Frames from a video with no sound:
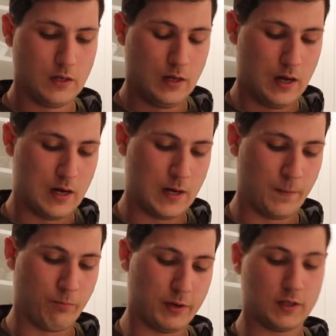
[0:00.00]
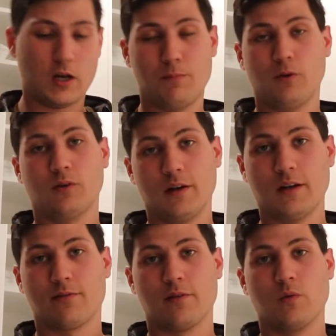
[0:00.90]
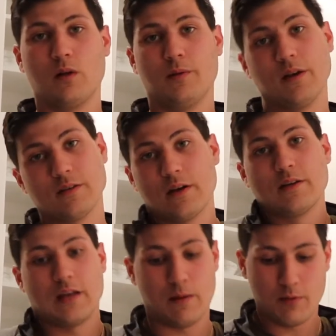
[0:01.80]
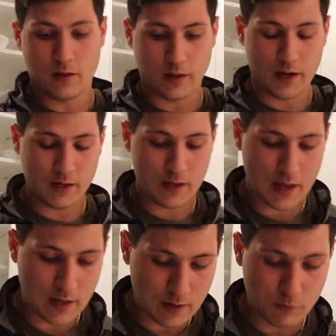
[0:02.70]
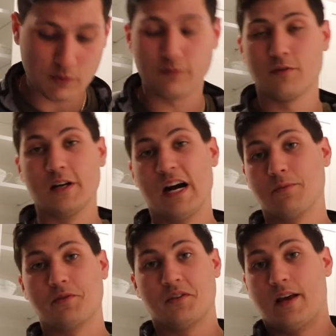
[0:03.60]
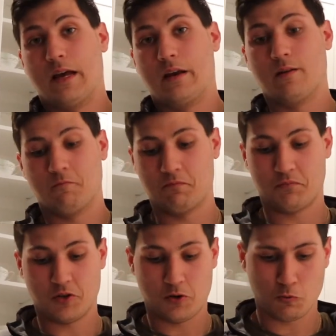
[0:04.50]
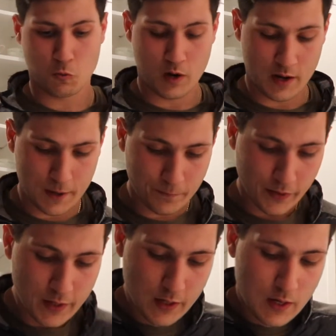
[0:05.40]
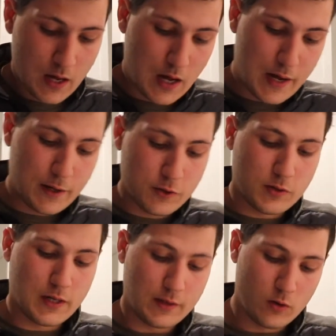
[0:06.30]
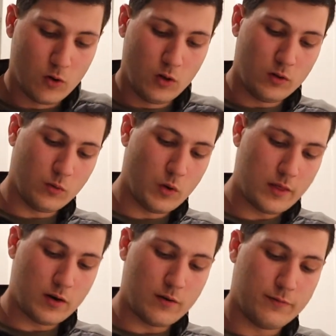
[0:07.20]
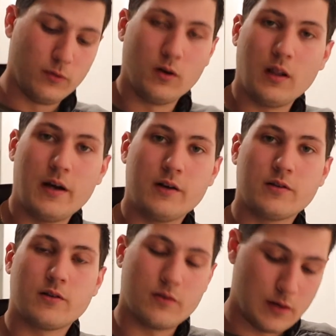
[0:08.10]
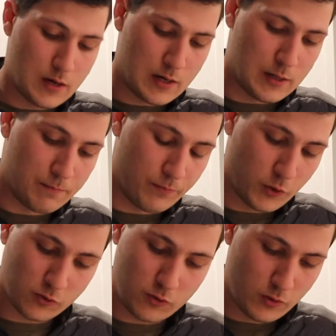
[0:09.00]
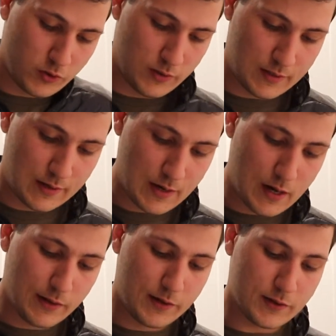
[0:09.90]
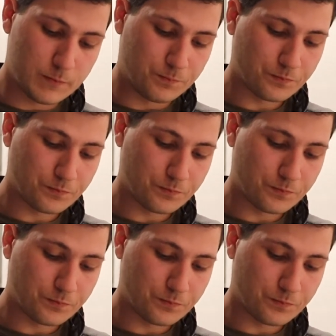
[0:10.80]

But the cup holder I definitely will, because it is ambient lighting and it was a free option to add in, so why not? I also got the all-weather floor liners. Those are $210.